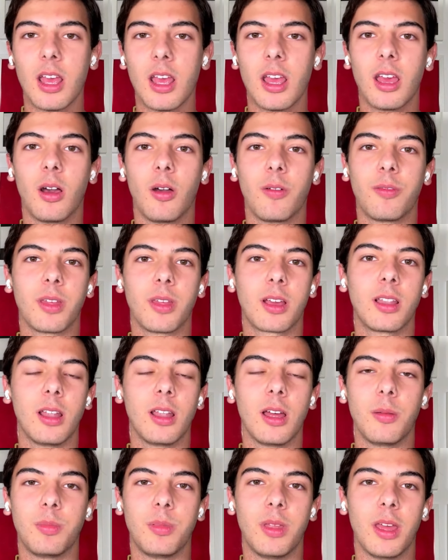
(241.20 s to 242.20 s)
of the
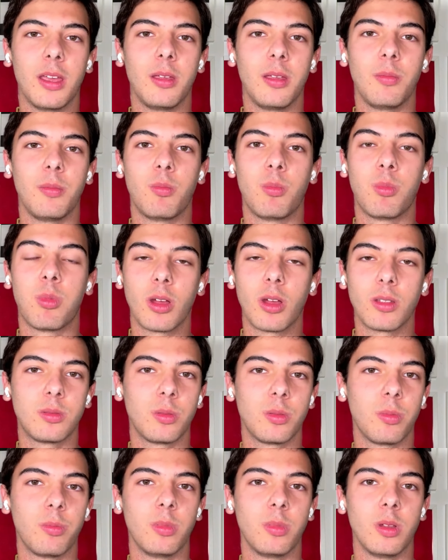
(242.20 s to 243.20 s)
club. They brought
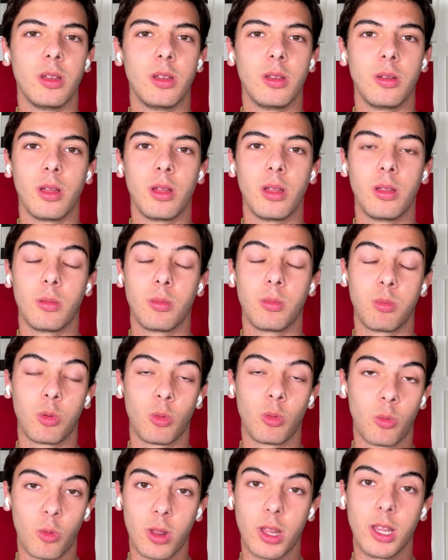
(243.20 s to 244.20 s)

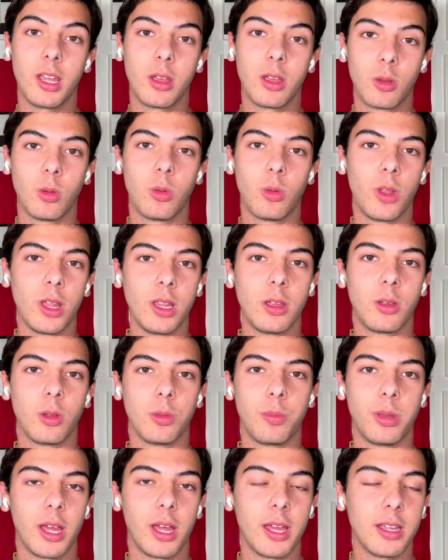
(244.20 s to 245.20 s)
really
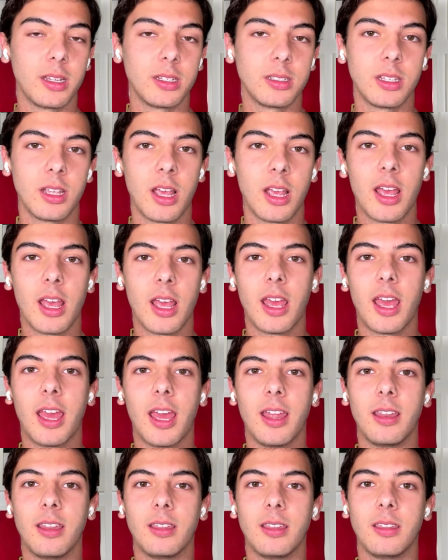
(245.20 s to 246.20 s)
good players,
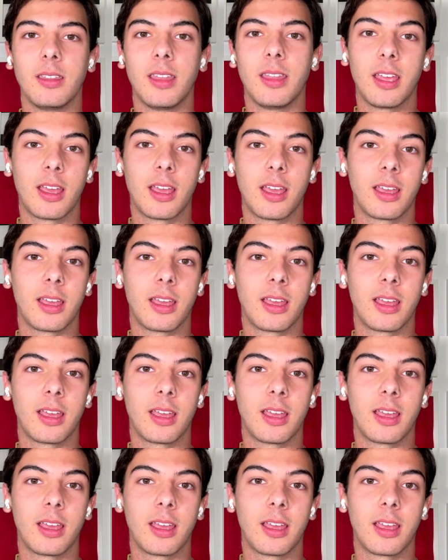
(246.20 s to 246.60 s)
and they